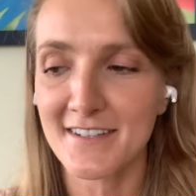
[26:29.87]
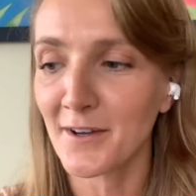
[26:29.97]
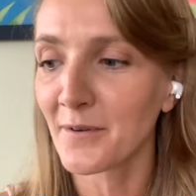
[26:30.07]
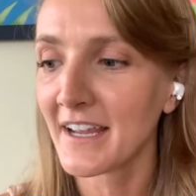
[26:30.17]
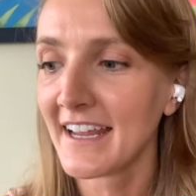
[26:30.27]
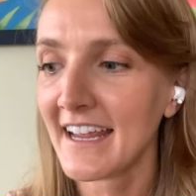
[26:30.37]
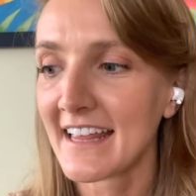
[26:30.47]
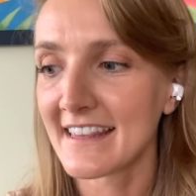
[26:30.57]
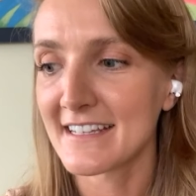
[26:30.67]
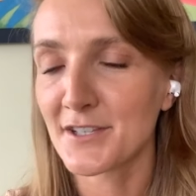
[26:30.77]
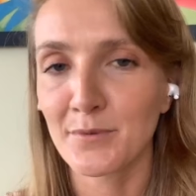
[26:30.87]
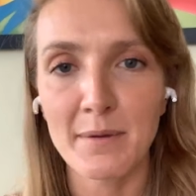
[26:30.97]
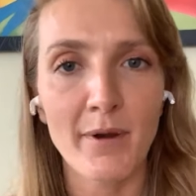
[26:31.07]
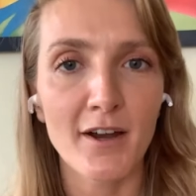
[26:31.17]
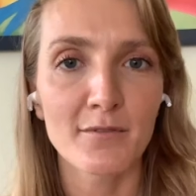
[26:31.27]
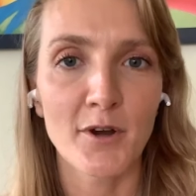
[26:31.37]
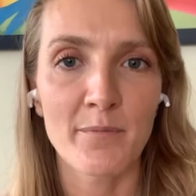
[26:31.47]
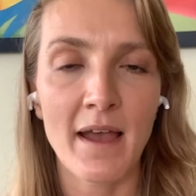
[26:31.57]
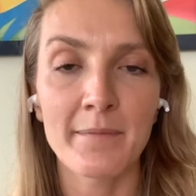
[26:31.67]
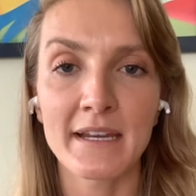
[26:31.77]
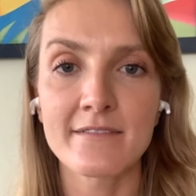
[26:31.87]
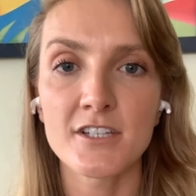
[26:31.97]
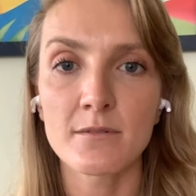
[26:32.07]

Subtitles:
So this 3-part roadmap gives